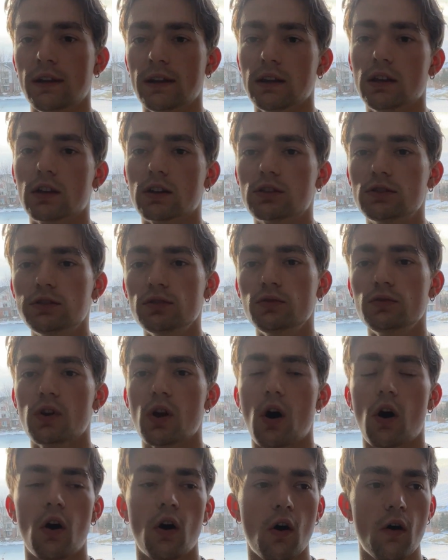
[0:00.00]
Include
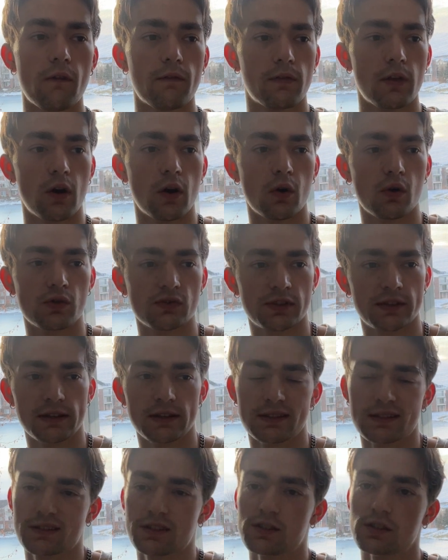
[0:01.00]
all of those
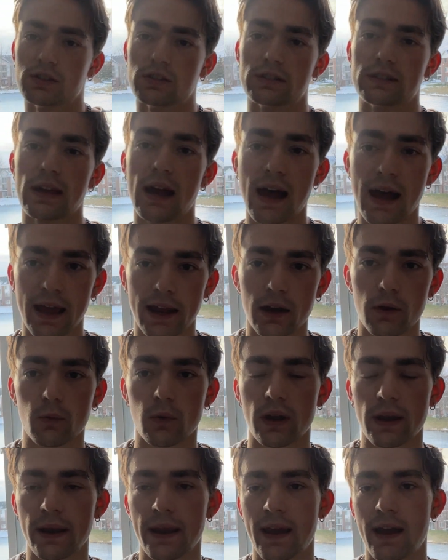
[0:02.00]
into your diet
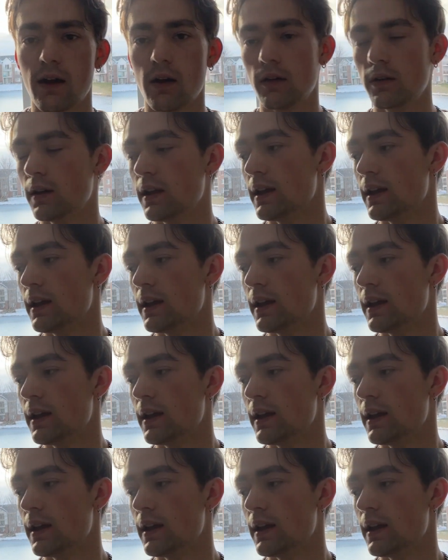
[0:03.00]
right now